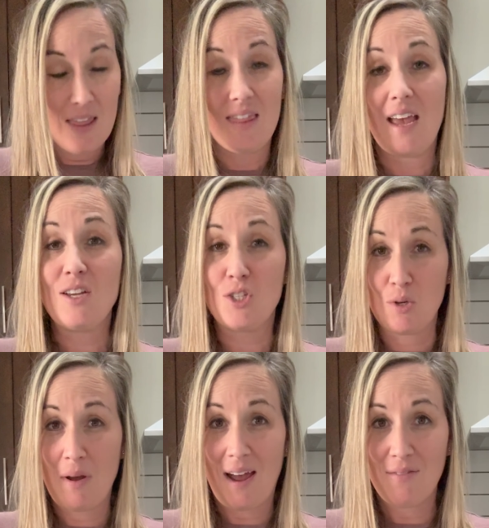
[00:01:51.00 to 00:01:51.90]
They do
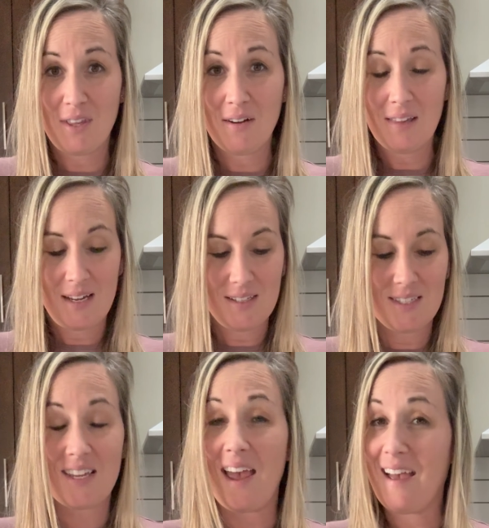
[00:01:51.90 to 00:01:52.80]
have their
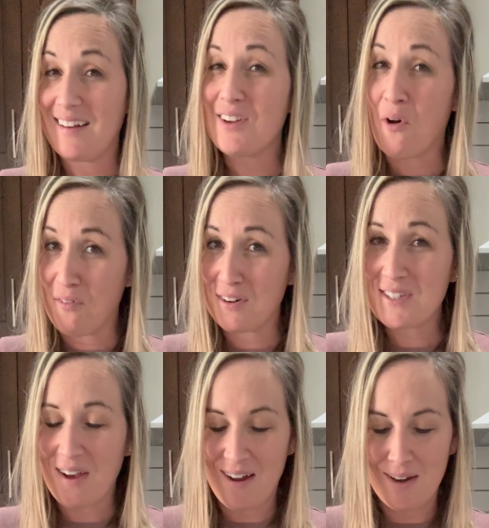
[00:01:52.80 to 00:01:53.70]
lids, and over
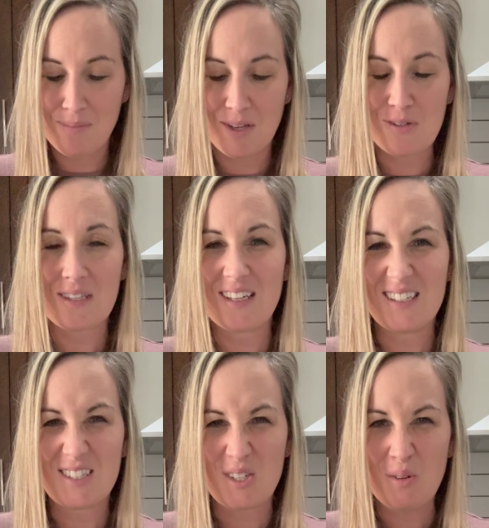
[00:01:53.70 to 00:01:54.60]
time, those
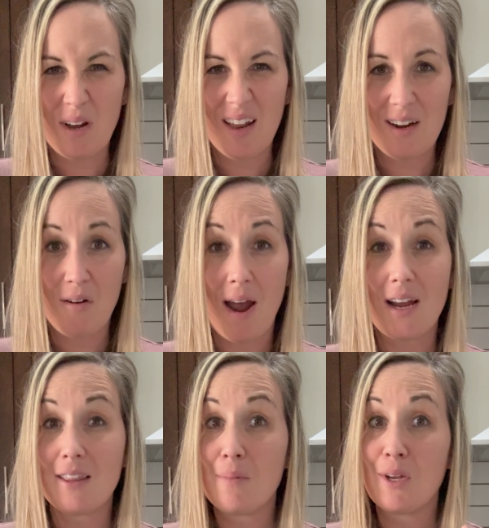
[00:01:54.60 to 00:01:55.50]
lids do kind of crack
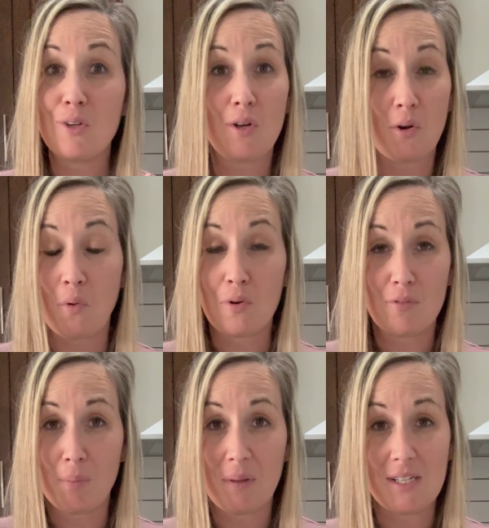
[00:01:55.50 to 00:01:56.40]
in the middle. You can order
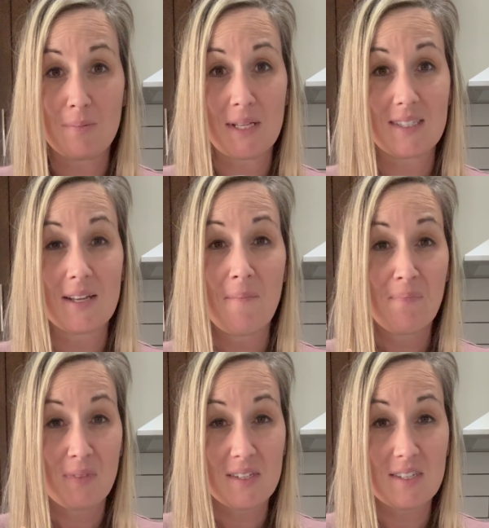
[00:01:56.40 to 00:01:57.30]
replacements.
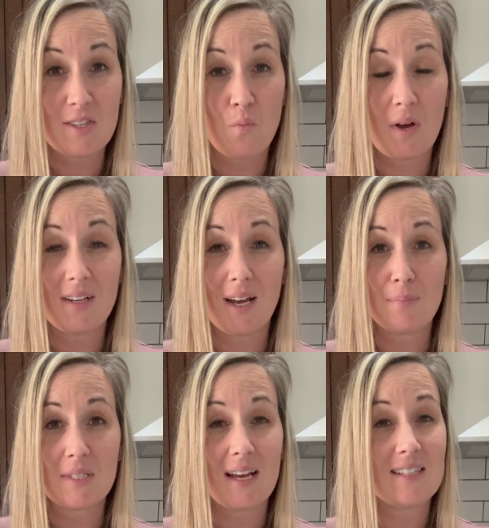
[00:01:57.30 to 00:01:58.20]
This is the 1-cup
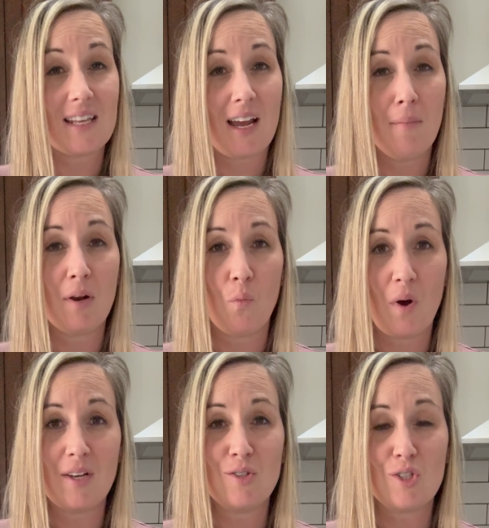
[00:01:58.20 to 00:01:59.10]
size. They come in a
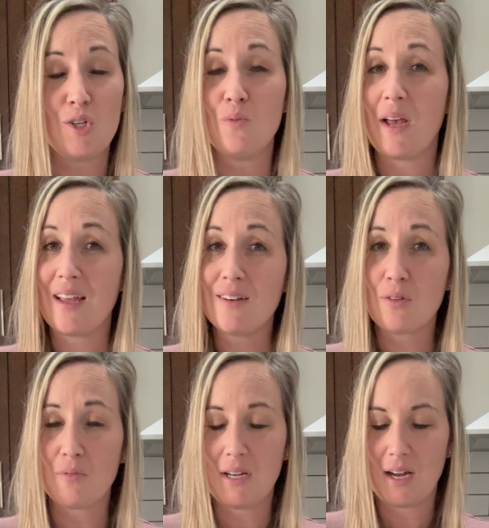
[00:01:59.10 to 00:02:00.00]
1, 2, and
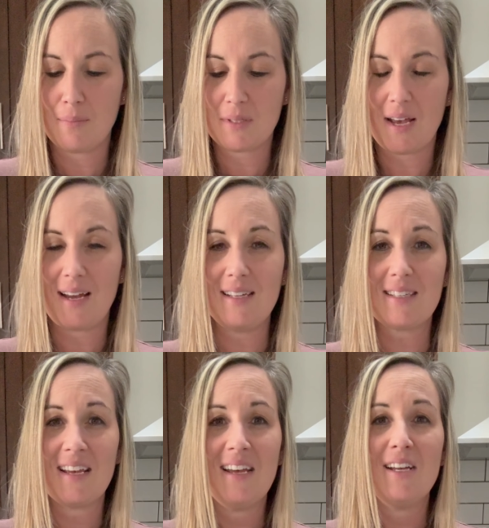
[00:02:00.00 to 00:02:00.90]
3-cup size.
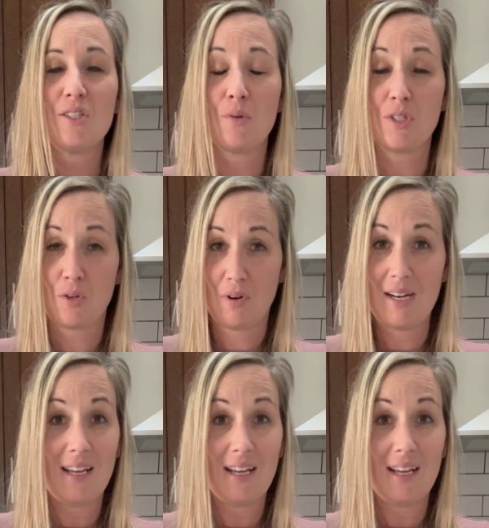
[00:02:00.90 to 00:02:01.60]
So it's great,